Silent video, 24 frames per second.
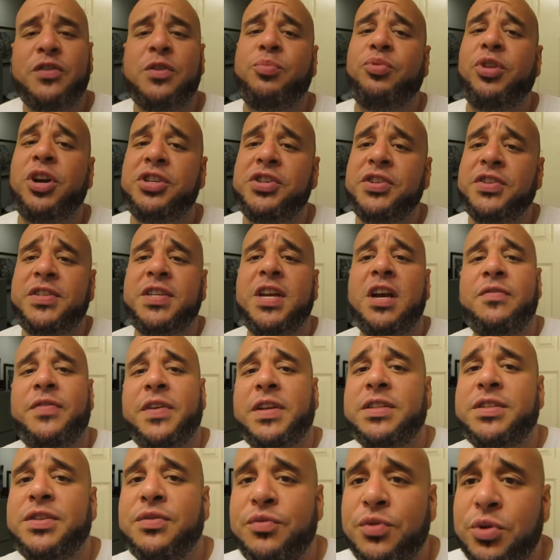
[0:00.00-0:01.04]
for the brush itself,
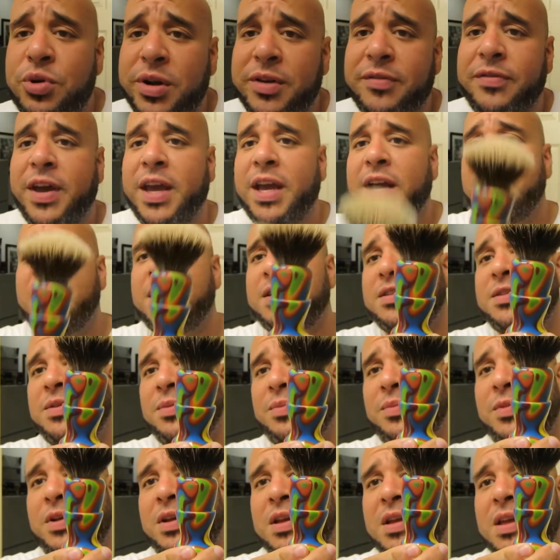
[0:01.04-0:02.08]
it's a Rudy
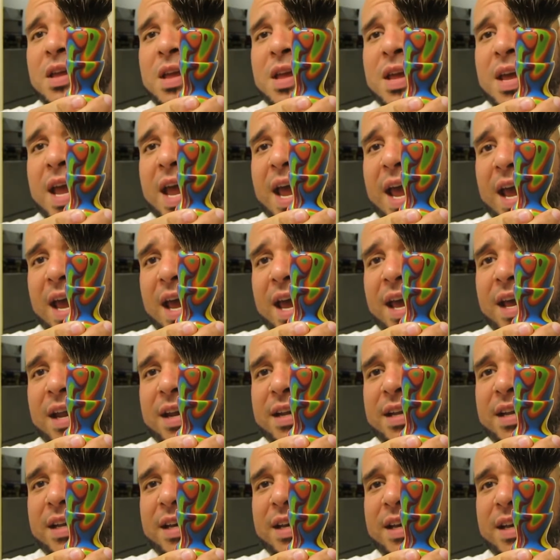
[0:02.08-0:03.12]
custom,
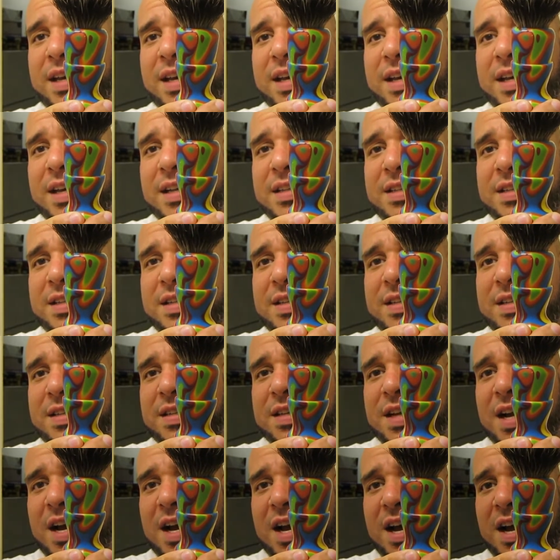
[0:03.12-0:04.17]
and it
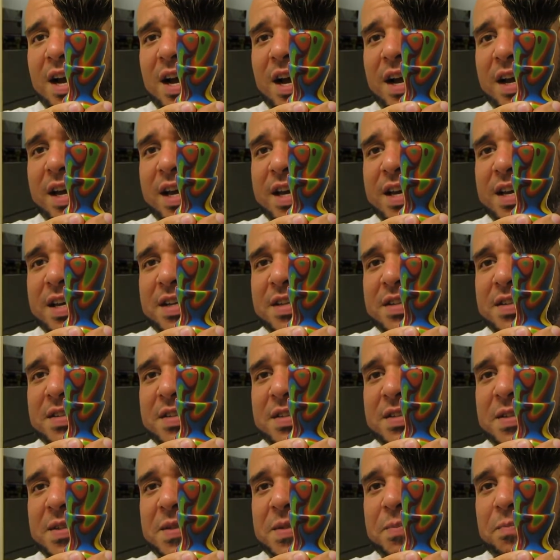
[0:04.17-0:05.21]

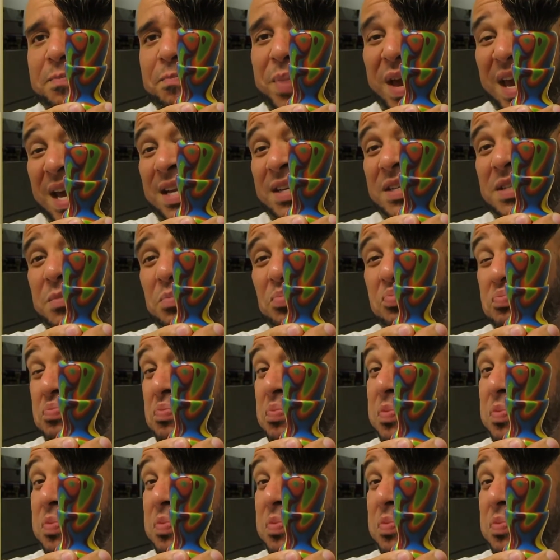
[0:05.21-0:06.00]
is based